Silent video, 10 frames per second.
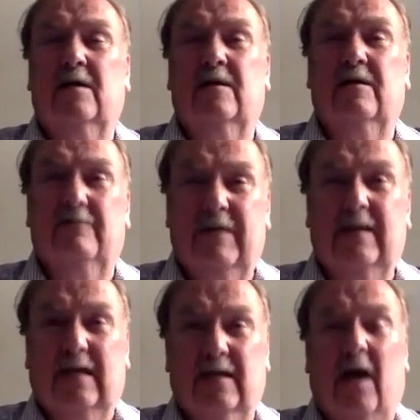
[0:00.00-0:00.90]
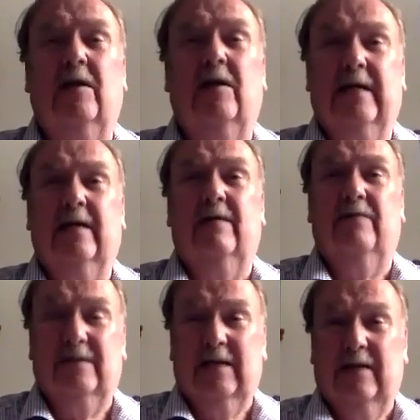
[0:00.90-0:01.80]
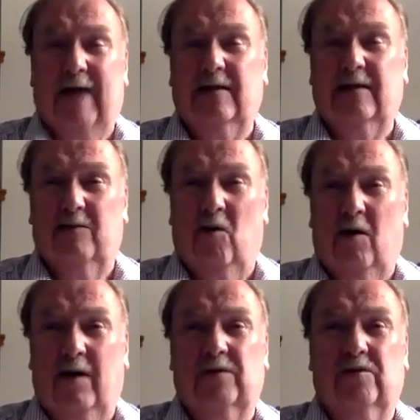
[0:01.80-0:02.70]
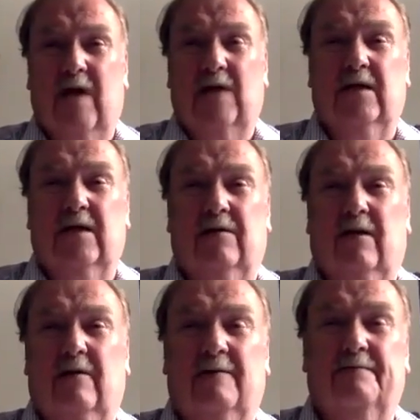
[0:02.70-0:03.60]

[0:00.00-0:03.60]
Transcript: To me, that's utterly convincing. That's the mark of a tragic hero.